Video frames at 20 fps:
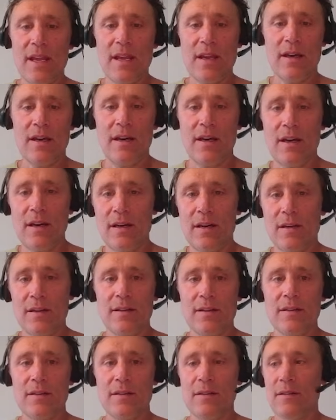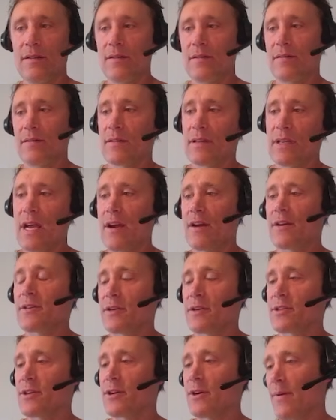a character
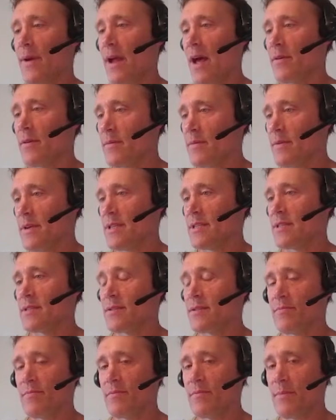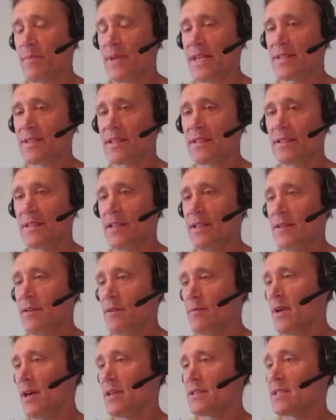turnaround is basically
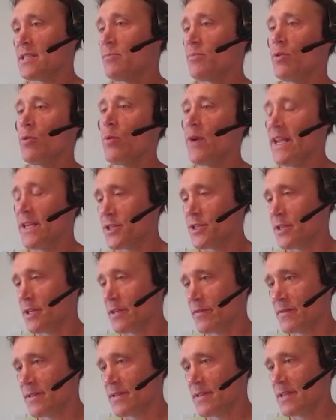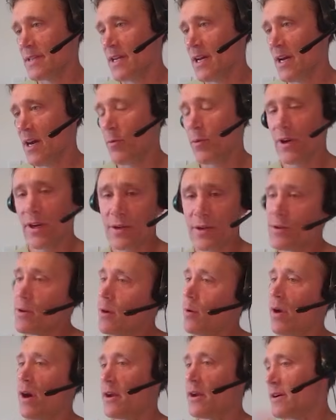a simple weight shift. We're going to do
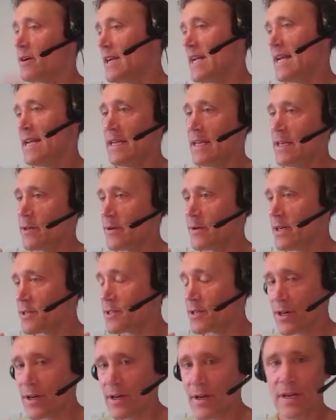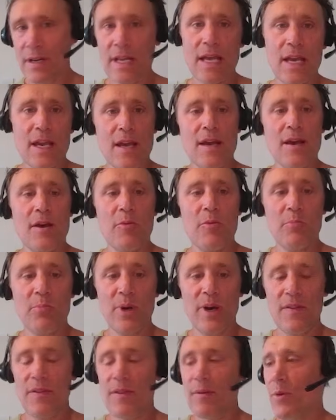a 180-degree turn,
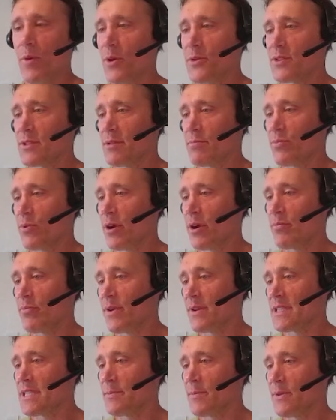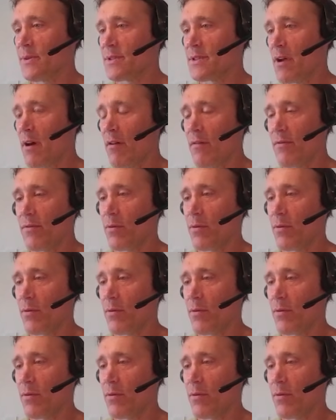but the most important principles of